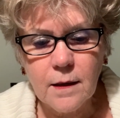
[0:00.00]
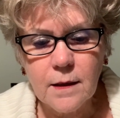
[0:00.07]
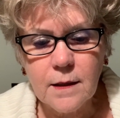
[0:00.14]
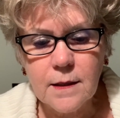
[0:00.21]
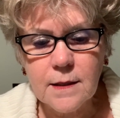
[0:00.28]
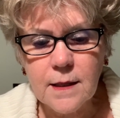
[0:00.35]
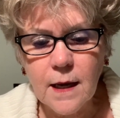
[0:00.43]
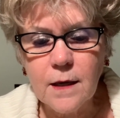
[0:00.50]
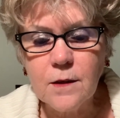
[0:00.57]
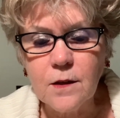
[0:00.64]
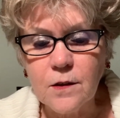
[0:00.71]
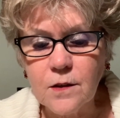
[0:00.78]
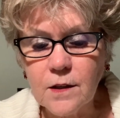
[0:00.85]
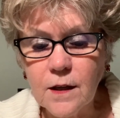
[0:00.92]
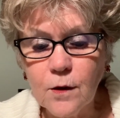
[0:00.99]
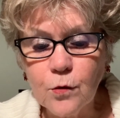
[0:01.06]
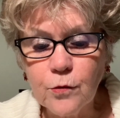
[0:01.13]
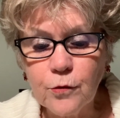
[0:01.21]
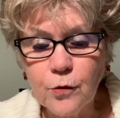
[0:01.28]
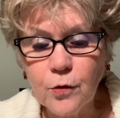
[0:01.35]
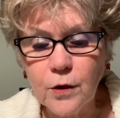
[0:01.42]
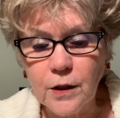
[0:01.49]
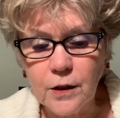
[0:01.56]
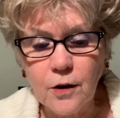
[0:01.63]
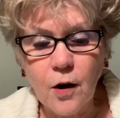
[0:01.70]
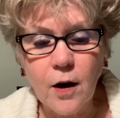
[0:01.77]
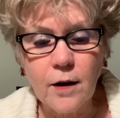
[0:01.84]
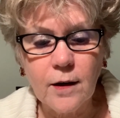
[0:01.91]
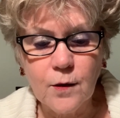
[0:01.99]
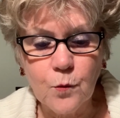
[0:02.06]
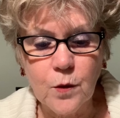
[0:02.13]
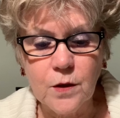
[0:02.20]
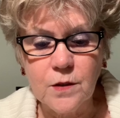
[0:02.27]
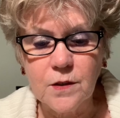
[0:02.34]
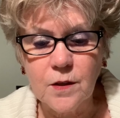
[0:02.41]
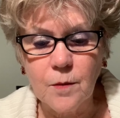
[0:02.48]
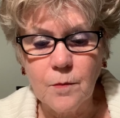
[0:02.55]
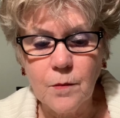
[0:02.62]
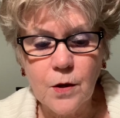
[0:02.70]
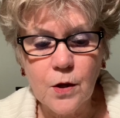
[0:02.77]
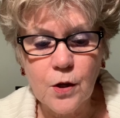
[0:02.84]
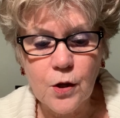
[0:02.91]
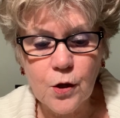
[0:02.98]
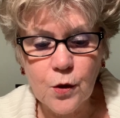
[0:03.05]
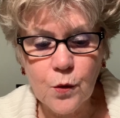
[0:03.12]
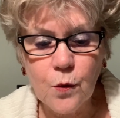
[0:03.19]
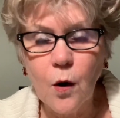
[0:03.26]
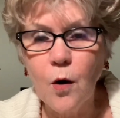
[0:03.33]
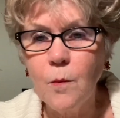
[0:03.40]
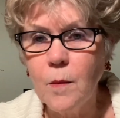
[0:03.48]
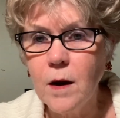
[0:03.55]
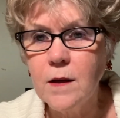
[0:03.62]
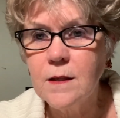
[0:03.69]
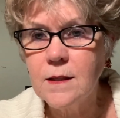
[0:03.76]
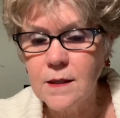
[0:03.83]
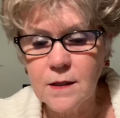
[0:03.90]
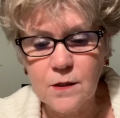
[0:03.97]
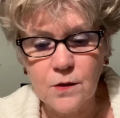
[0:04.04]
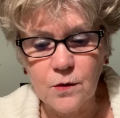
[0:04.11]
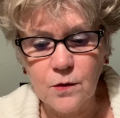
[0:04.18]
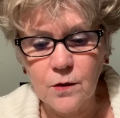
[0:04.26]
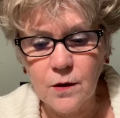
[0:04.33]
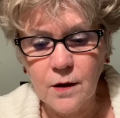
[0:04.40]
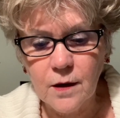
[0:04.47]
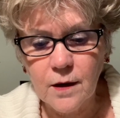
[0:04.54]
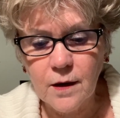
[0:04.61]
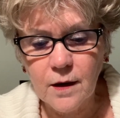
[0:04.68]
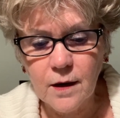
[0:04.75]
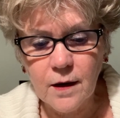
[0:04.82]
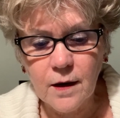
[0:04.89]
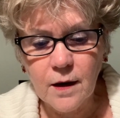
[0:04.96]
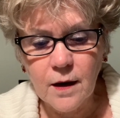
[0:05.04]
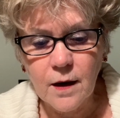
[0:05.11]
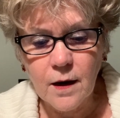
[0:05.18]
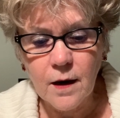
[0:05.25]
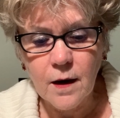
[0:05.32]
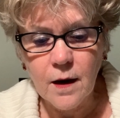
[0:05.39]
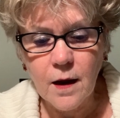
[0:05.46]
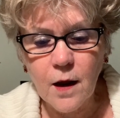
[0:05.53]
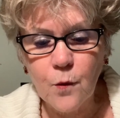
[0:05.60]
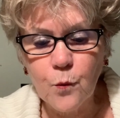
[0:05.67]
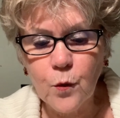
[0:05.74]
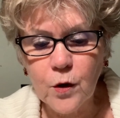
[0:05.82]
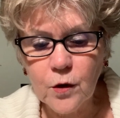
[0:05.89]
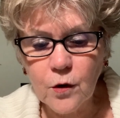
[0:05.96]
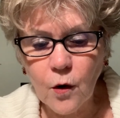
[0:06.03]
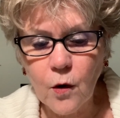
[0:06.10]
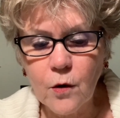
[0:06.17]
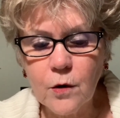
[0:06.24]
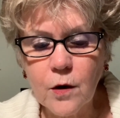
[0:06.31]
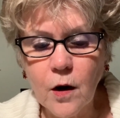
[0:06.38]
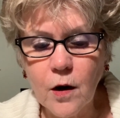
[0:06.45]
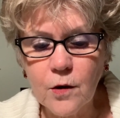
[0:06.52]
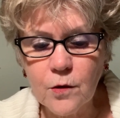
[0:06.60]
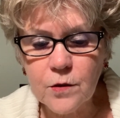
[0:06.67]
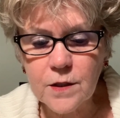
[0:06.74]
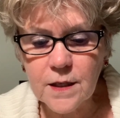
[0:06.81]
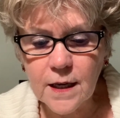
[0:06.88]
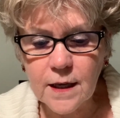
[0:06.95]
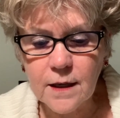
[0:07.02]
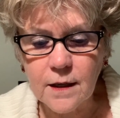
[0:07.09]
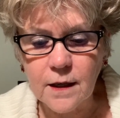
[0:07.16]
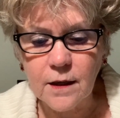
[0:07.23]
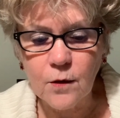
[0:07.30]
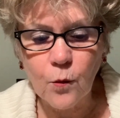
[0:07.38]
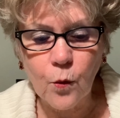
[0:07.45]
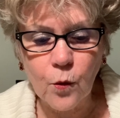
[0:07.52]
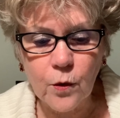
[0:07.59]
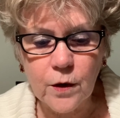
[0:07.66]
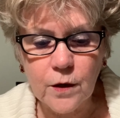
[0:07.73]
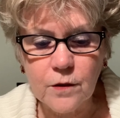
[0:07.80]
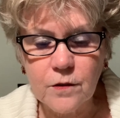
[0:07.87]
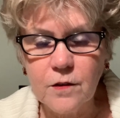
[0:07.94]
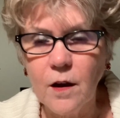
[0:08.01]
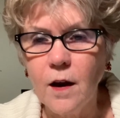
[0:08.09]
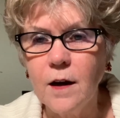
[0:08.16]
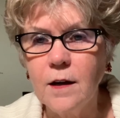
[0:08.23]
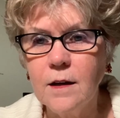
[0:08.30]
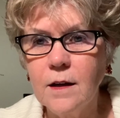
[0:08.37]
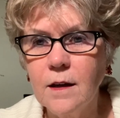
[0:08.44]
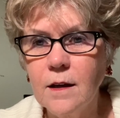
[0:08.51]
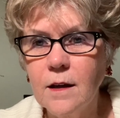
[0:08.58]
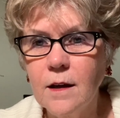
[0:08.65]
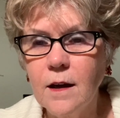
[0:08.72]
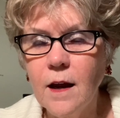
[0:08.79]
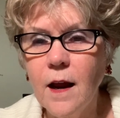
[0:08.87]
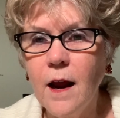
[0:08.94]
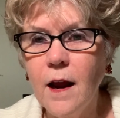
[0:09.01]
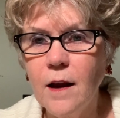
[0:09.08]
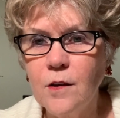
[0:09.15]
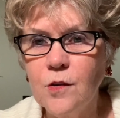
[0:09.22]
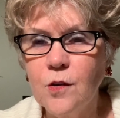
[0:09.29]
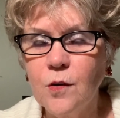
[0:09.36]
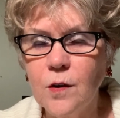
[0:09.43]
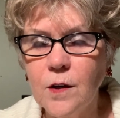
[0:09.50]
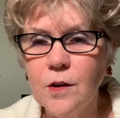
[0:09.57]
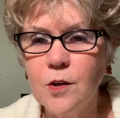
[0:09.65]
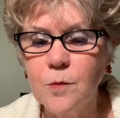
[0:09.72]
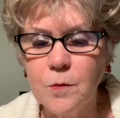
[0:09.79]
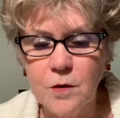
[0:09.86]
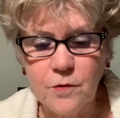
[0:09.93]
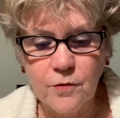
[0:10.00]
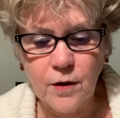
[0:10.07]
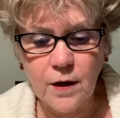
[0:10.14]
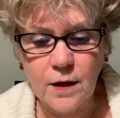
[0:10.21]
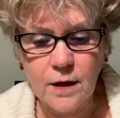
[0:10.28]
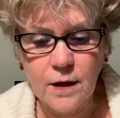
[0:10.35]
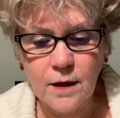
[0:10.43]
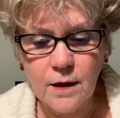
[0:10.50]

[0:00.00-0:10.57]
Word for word: Say to skillful and godly wisdom, you are my sister. And regard understanding or insight as your intimate friend.